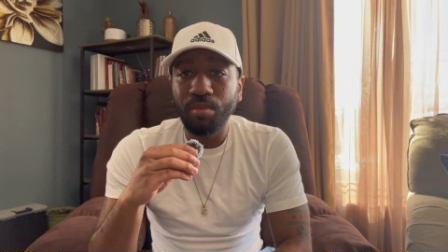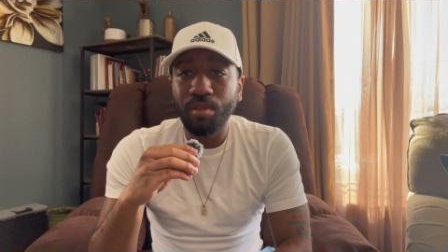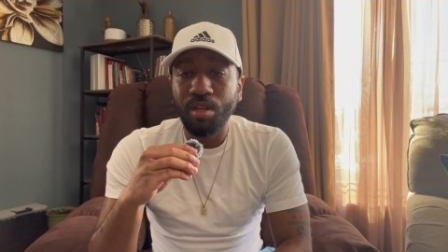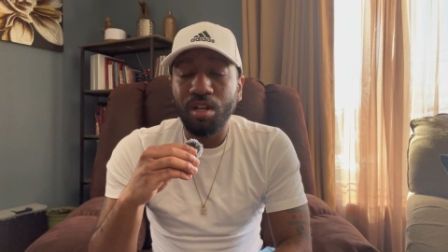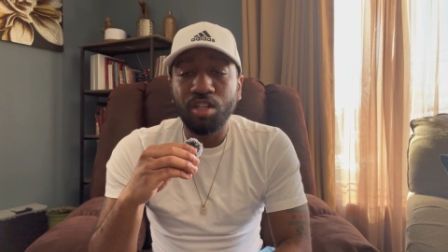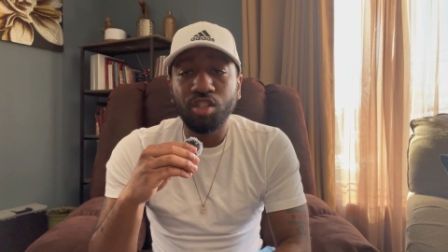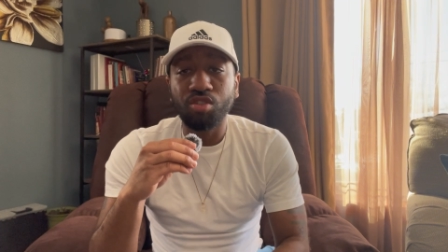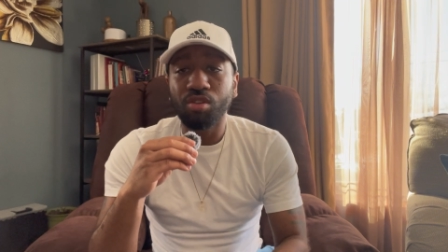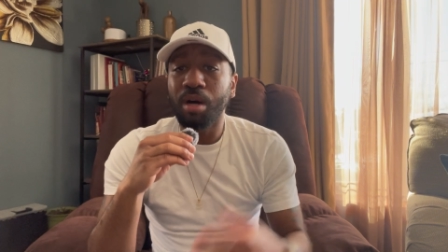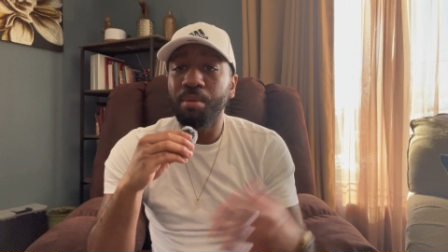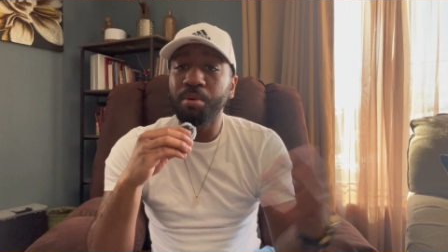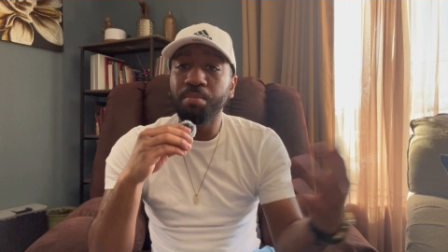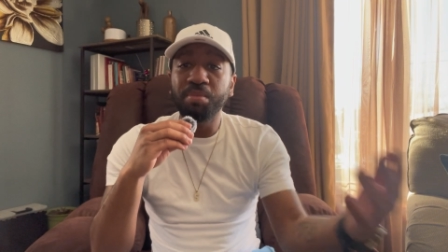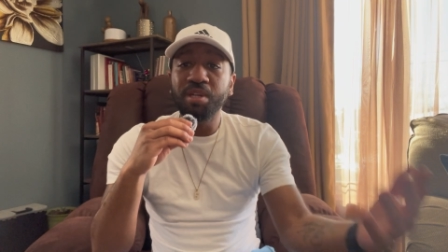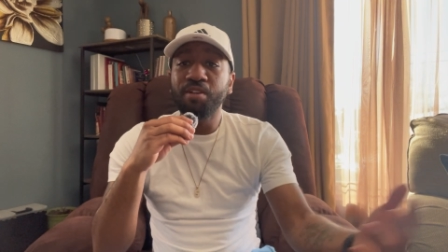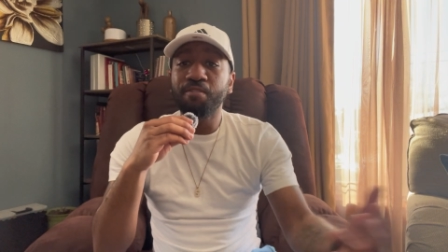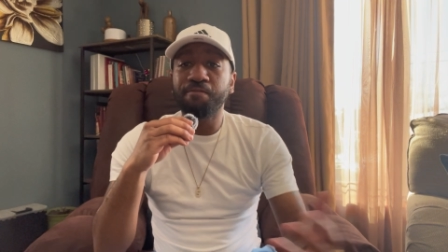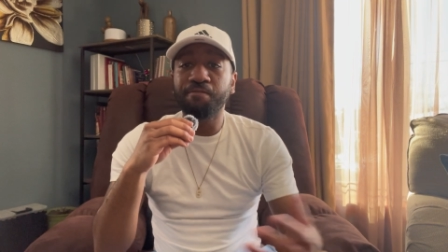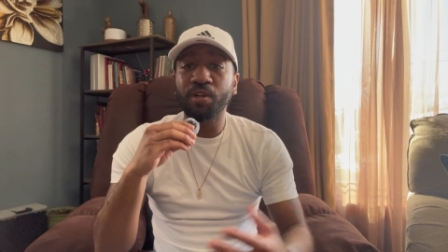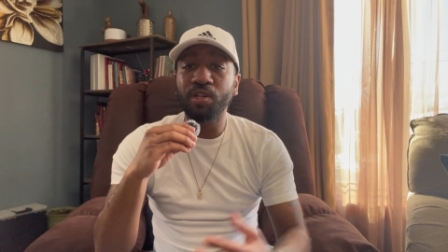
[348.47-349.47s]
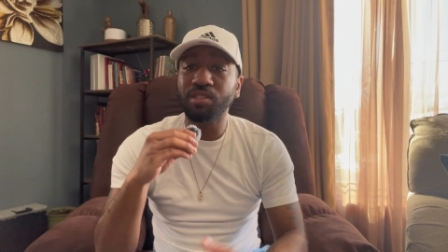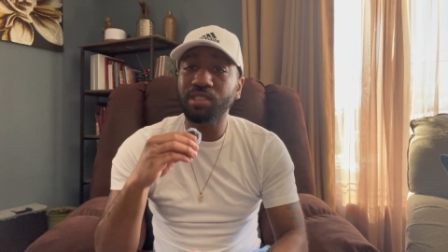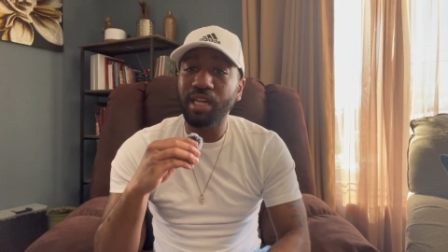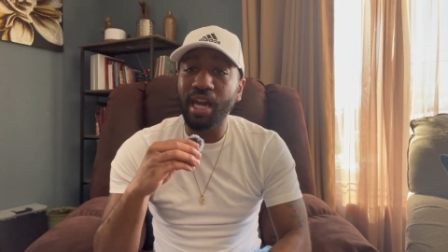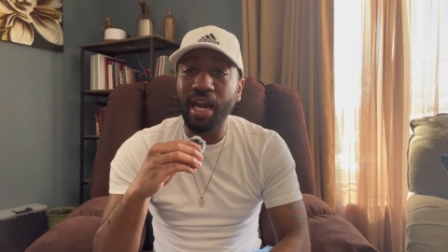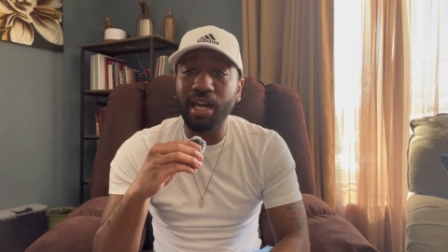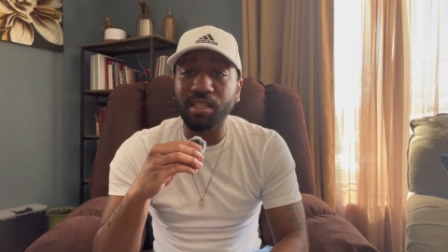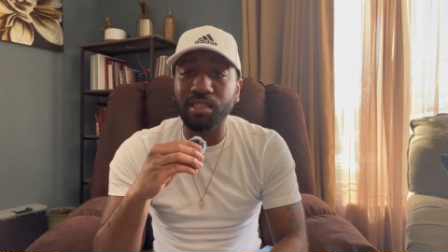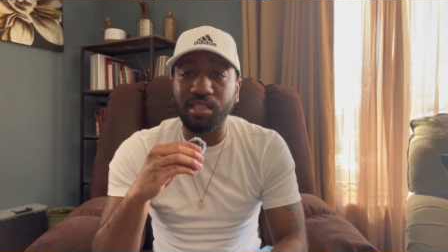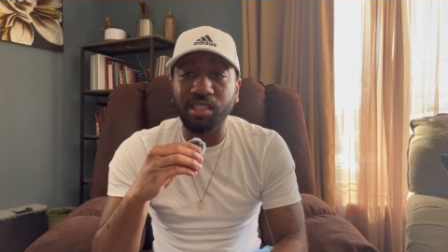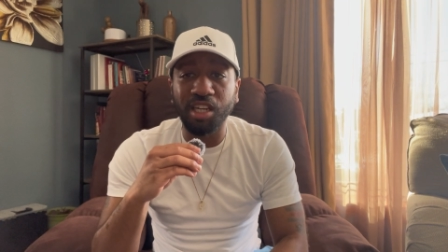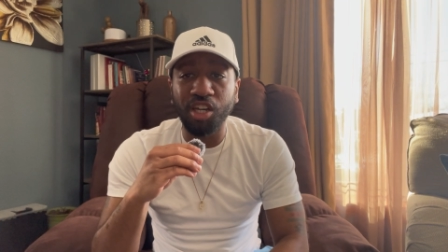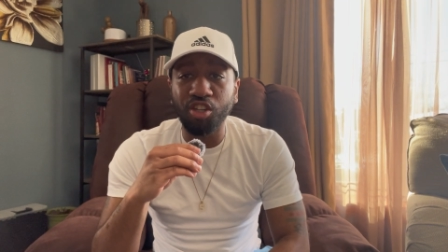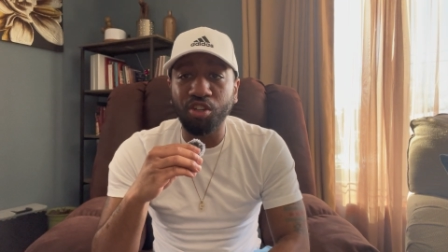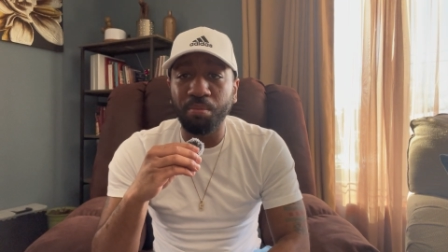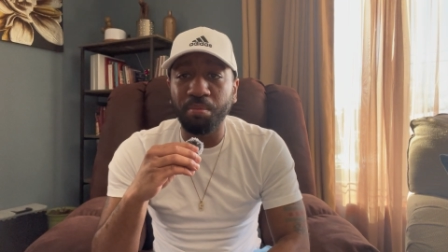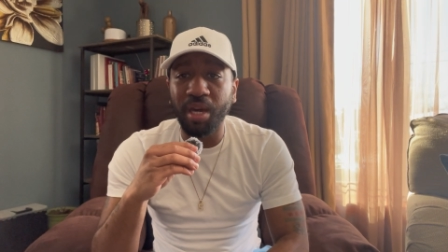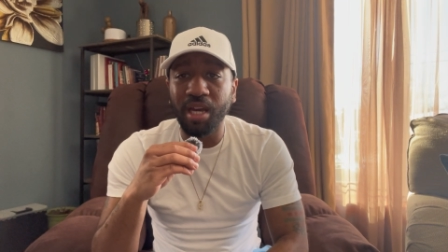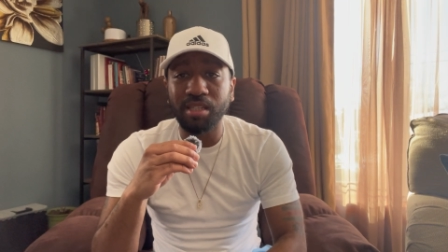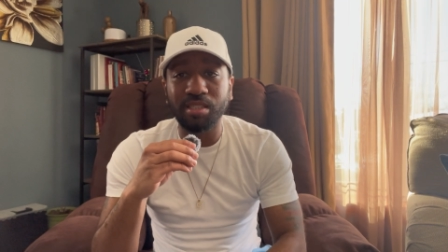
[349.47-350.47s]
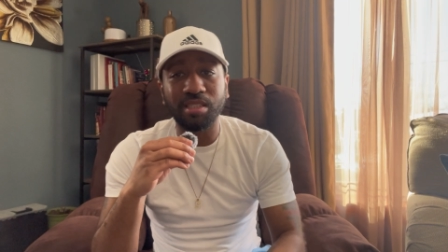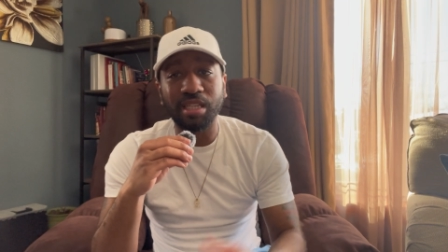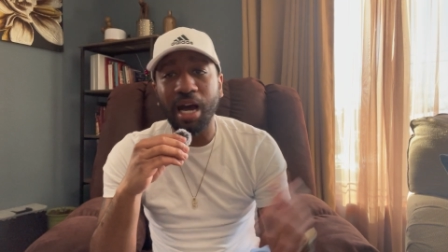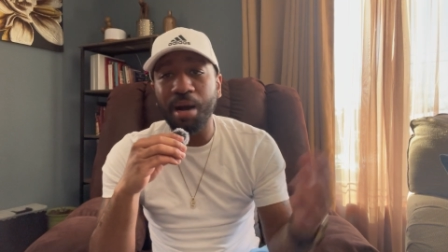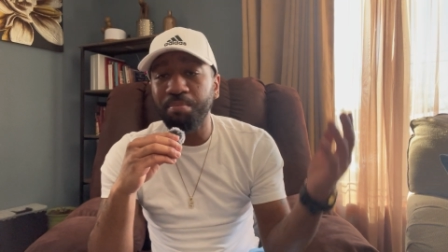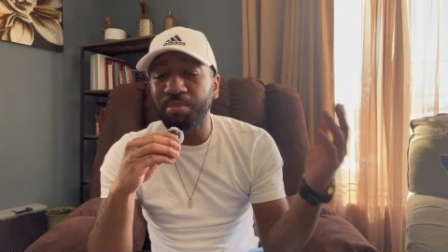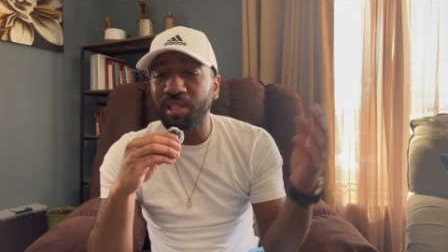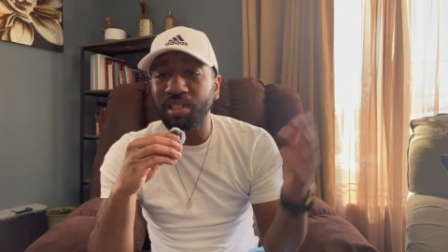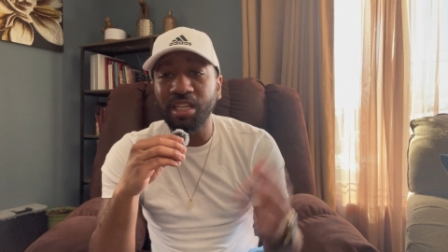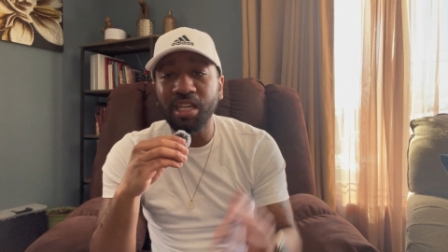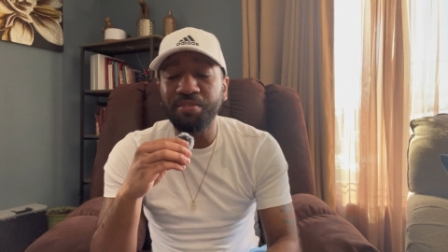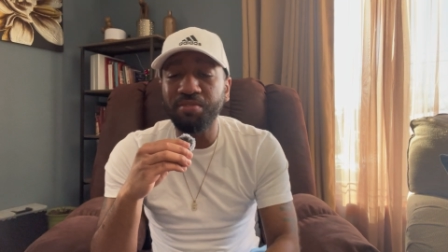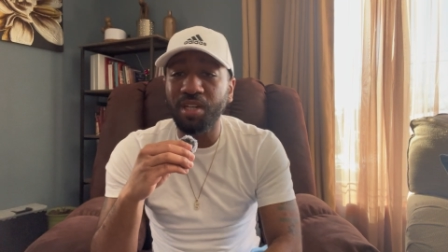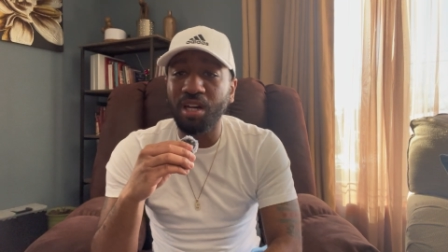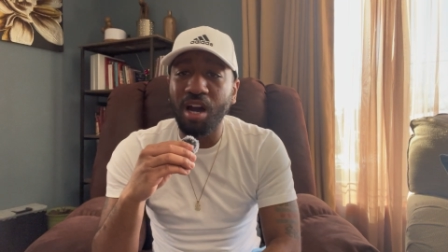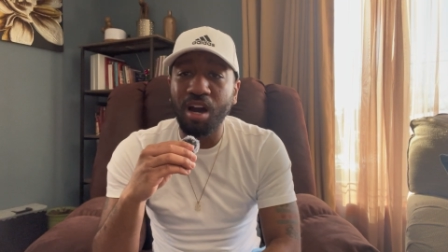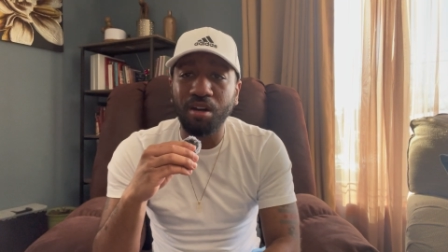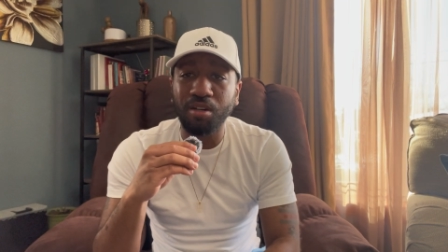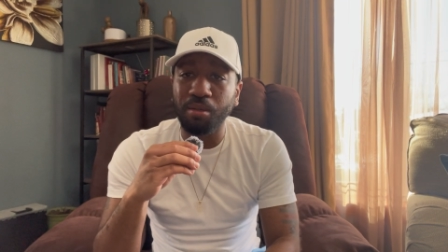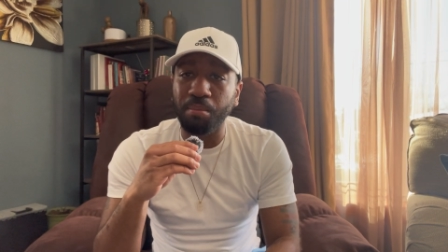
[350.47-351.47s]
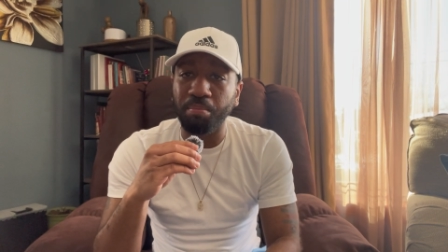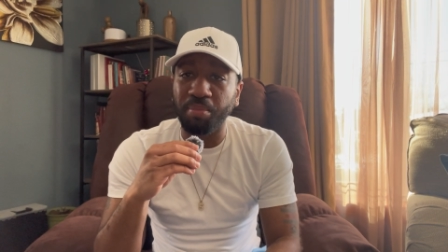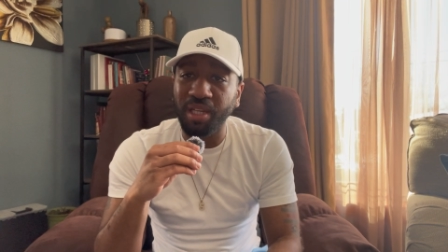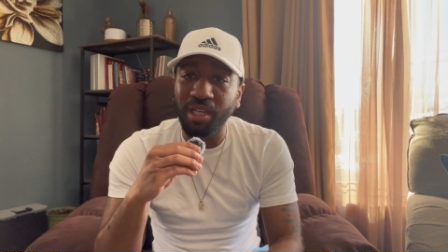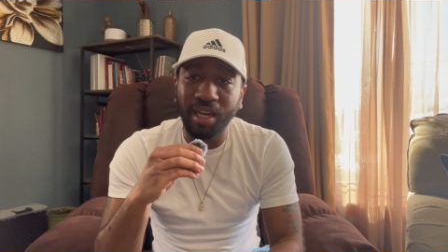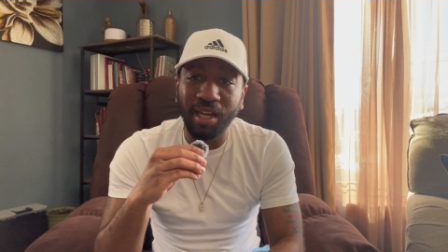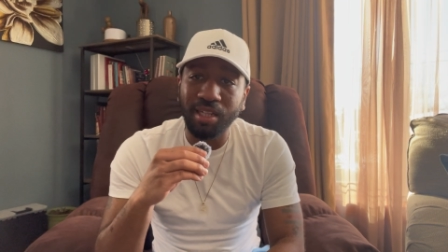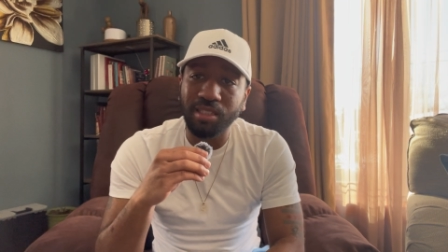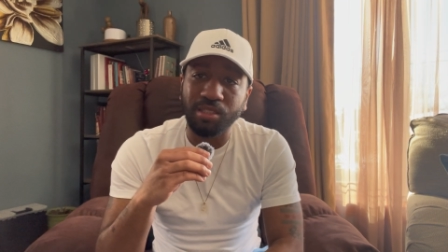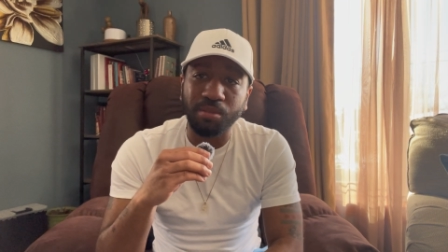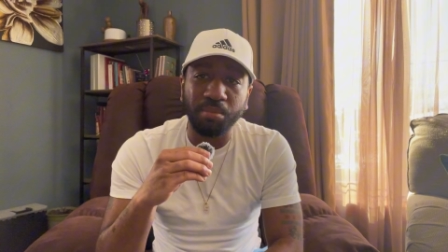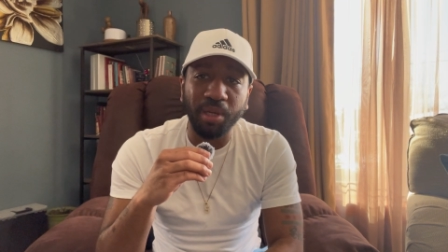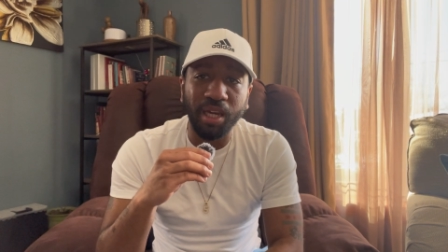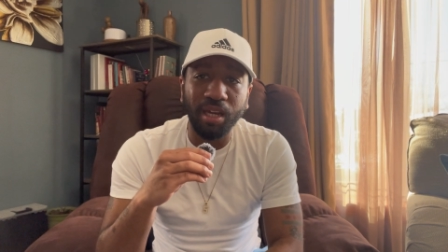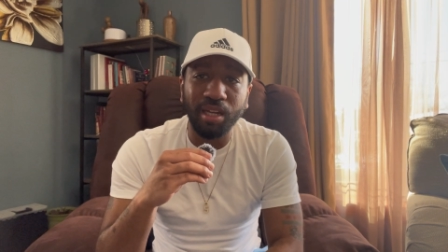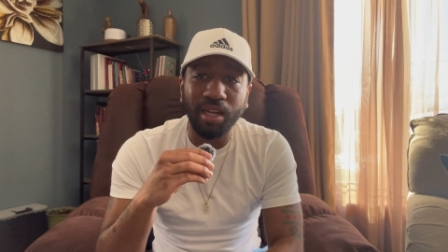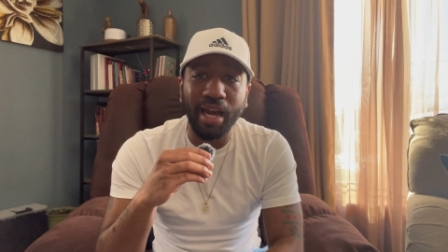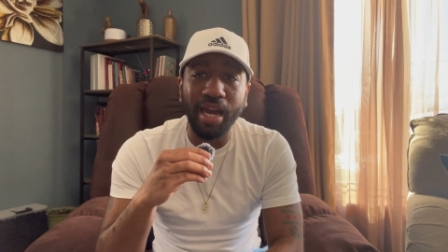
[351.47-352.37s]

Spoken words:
So I'm going to be the first guy to tell you, man, stop believing all the BS, man.